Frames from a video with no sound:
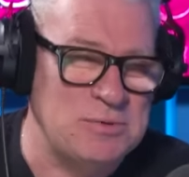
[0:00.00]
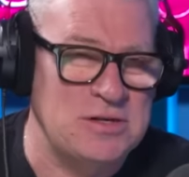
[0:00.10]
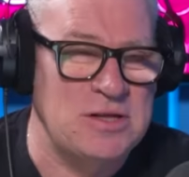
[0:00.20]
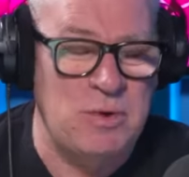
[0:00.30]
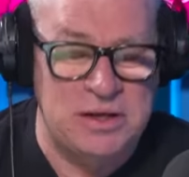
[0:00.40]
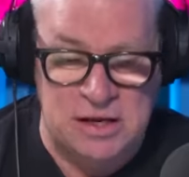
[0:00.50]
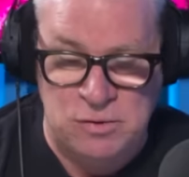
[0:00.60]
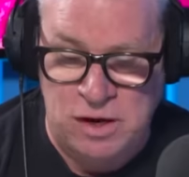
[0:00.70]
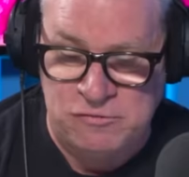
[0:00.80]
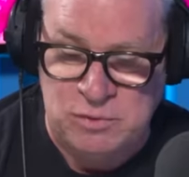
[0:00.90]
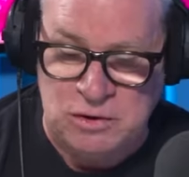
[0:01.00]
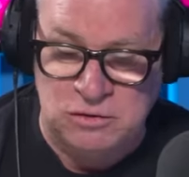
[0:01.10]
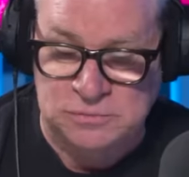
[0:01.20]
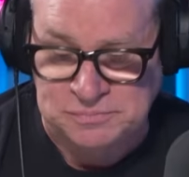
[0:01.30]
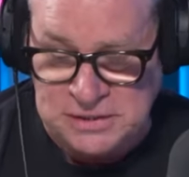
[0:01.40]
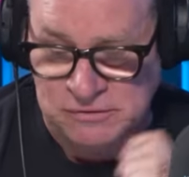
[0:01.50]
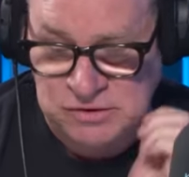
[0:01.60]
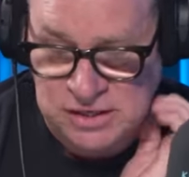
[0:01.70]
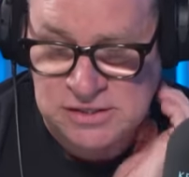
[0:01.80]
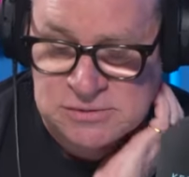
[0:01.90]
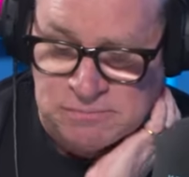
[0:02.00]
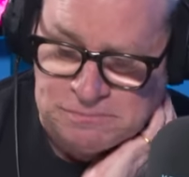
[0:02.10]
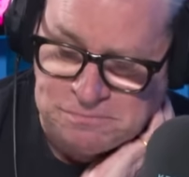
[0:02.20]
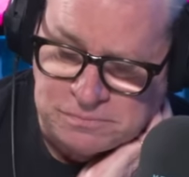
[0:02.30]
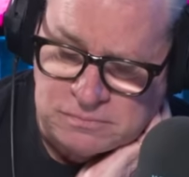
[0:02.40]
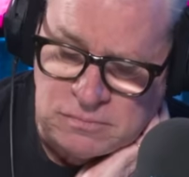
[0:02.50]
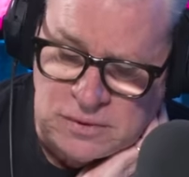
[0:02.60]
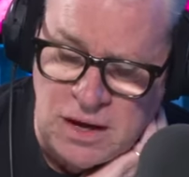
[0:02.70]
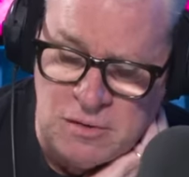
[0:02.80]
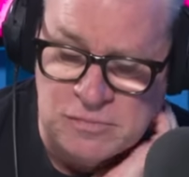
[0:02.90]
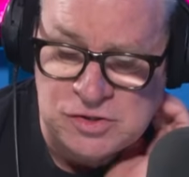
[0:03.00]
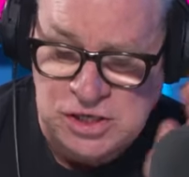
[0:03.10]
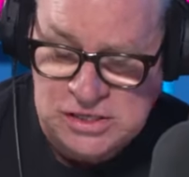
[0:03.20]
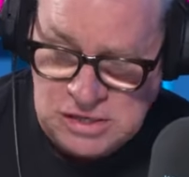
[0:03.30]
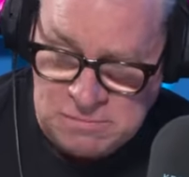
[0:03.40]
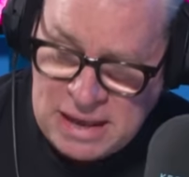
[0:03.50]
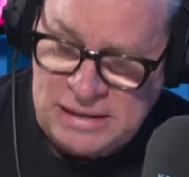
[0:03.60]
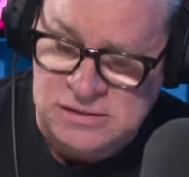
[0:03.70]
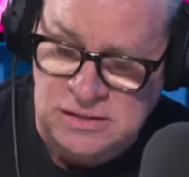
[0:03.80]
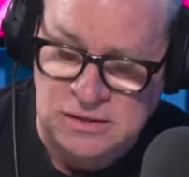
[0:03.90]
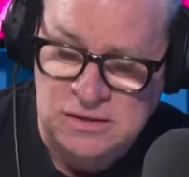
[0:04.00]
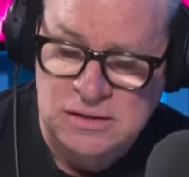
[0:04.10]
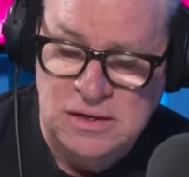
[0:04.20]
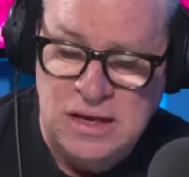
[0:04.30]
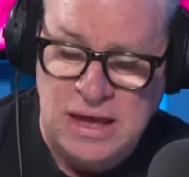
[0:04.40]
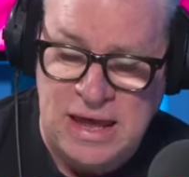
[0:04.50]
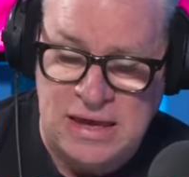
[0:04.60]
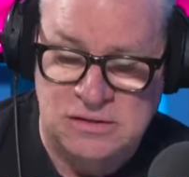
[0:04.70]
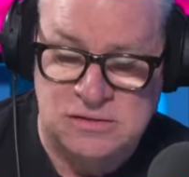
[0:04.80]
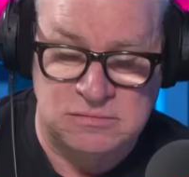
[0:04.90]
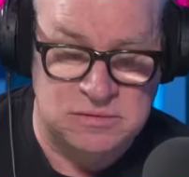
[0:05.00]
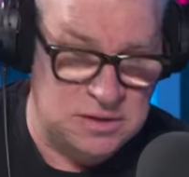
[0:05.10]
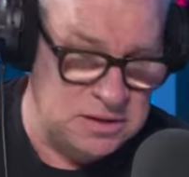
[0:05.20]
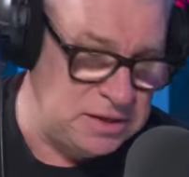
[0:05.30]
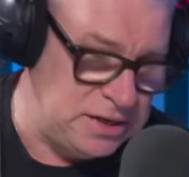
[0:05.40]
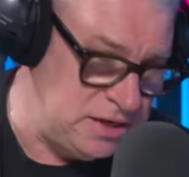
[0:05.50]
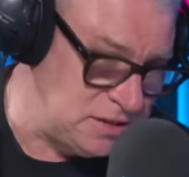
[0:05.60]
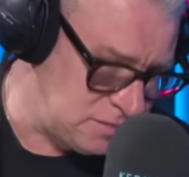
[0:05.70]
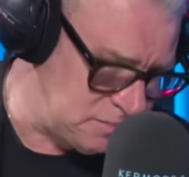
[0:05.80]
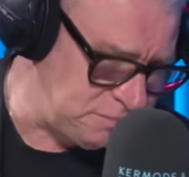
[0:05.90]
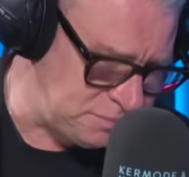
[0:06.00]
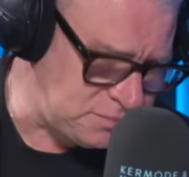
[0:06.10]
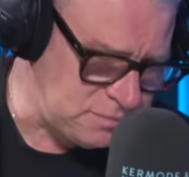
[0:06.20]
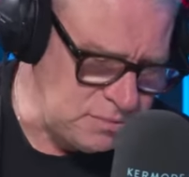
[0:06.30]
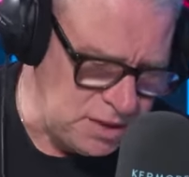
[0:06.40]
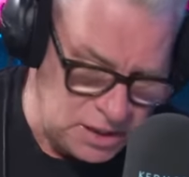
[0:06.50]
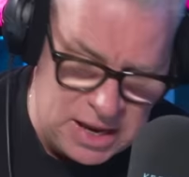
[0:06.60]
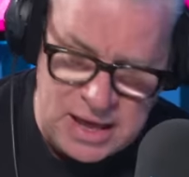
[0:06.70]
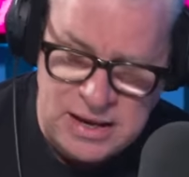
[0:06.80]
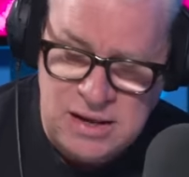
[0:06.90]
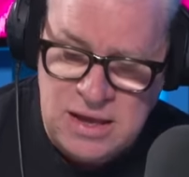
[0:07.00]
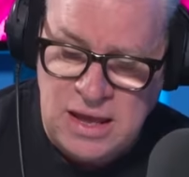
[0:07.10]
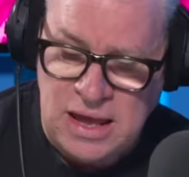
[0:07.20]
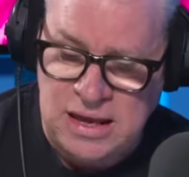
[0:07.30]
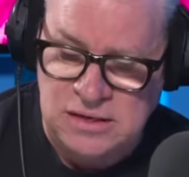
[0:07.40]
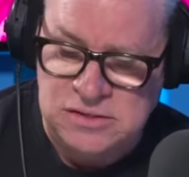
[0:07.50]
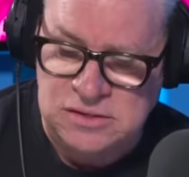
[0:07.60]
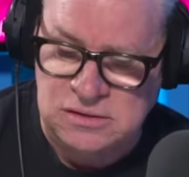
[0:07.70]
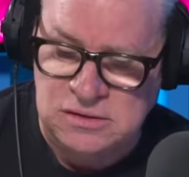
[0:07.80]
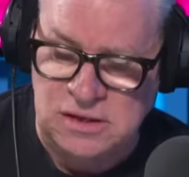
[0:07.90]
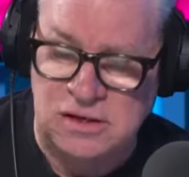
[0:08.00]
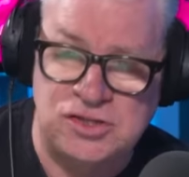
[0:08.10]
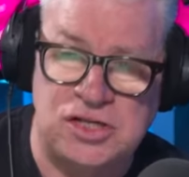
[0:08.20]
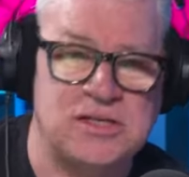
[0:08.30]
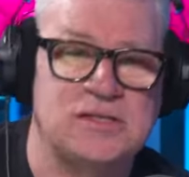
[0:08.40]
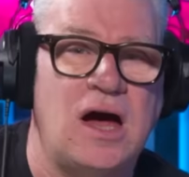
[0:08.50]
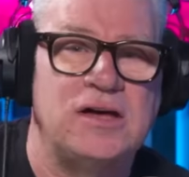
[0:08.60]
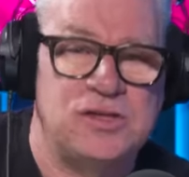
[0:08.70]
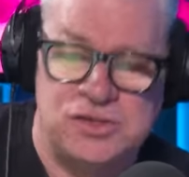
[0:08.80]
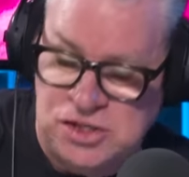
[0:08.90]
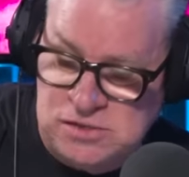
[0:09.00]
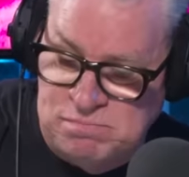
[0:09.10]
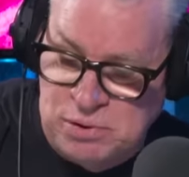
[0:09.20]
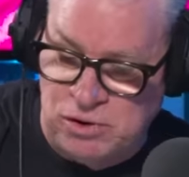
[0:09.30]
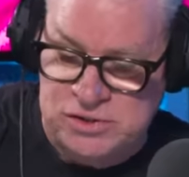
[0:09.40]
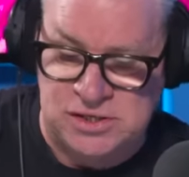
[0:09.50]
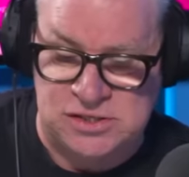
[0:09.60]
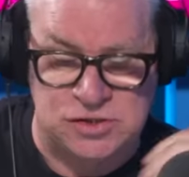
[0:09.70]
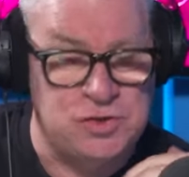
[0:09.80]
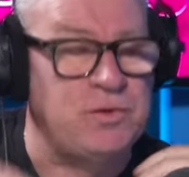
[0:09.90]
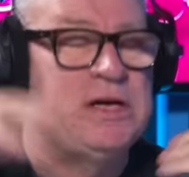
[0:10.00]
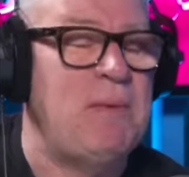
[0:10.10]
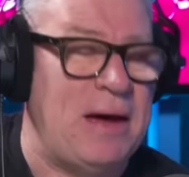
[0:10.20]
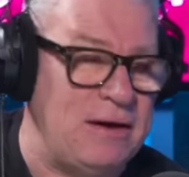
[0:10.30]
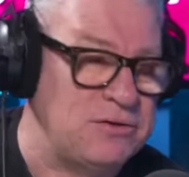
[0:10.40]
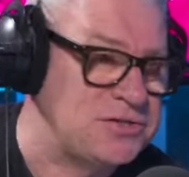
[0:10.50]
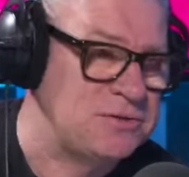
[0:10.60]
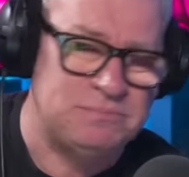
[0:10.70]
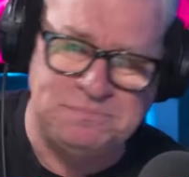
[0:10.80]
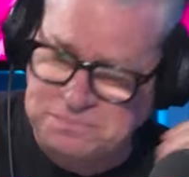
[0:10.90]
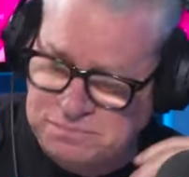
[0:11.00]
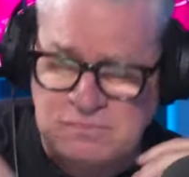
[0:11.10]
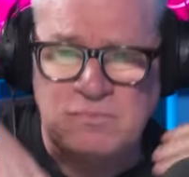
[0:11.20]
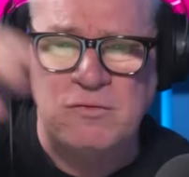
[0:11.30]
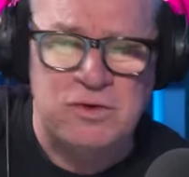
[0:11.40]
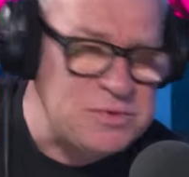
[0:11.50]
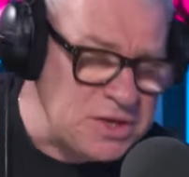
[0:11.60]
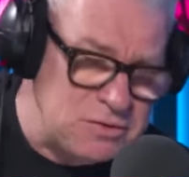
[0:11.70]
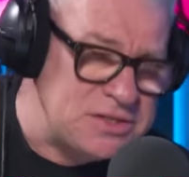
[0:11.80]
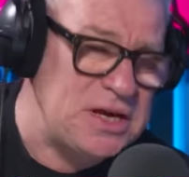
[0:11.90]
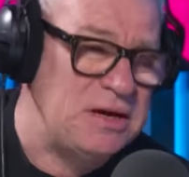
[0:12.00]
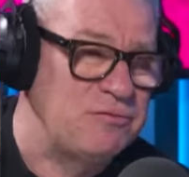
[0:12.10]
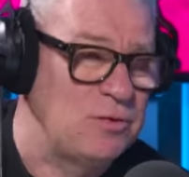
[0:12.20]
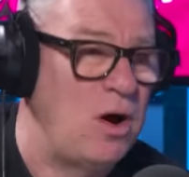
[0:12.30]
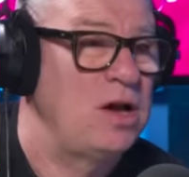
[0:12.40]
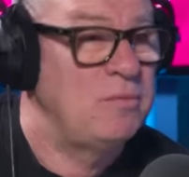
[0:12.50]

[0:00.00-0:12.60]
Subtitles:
So they want to get away from it all. They have kids. She's Amanda and he's Clay. And she says that she's booked this dream house for them to go and stay in for a while.